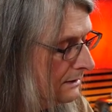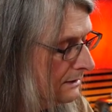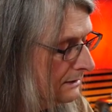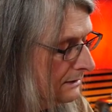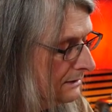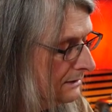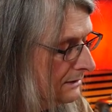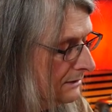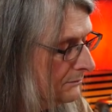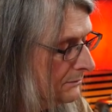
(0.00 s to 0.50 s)

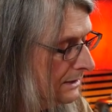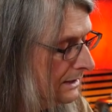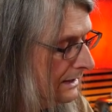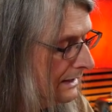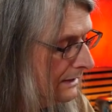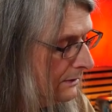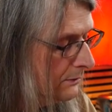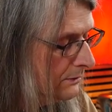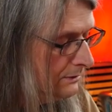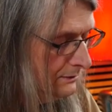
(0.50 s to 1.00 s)
I can get
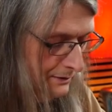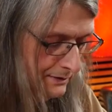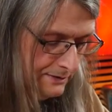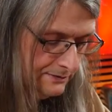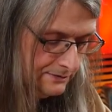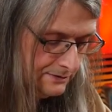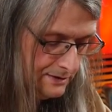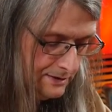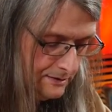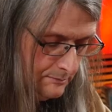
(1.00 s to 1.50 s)
my
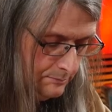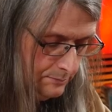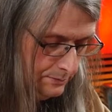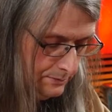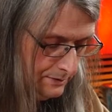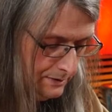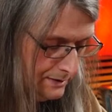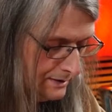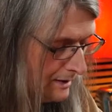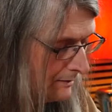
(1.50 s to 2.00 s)
hourglass
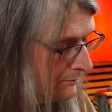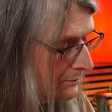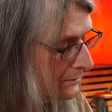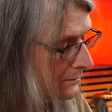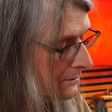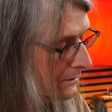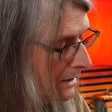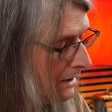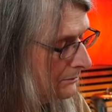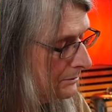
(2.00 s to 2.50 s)
up, and I
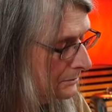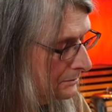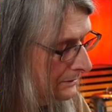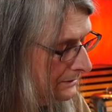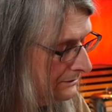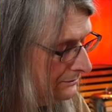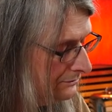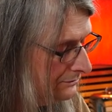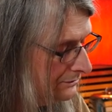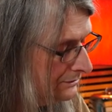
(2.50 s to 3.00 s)

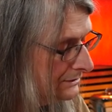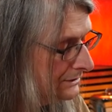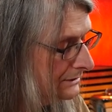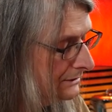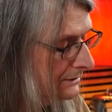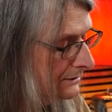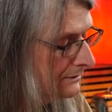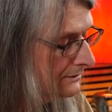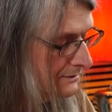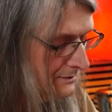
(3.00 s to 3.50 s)
probably
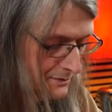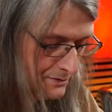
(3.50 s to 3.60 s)
should.